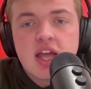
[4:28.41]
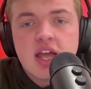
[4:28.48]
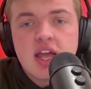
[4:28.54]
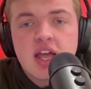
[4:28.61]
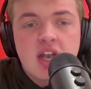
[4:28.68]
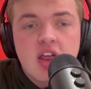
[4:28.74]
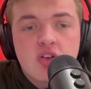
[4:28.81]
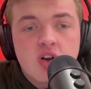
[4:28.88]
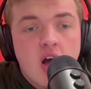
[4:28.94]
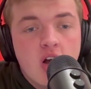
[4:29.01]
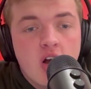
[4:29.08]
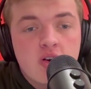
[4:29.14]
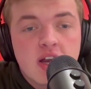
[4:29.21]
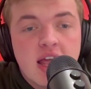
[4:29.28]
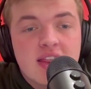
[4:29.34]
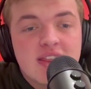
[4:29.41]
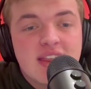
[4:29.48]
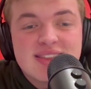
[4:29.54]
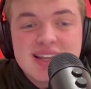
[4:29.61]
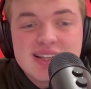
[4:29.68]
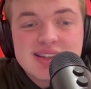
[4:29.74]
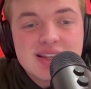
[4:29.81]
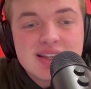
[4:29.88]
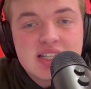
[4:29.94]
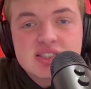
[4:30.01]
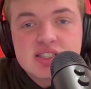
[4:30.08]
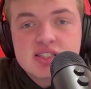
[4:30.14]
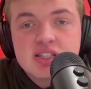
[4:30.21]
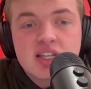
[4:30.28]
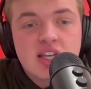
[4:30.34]
And they're hungry and they think that
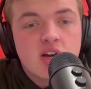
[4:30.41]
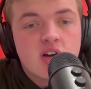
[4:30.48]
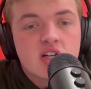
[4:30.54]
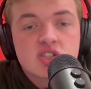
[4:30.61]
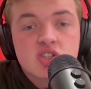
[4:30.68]
this is the year.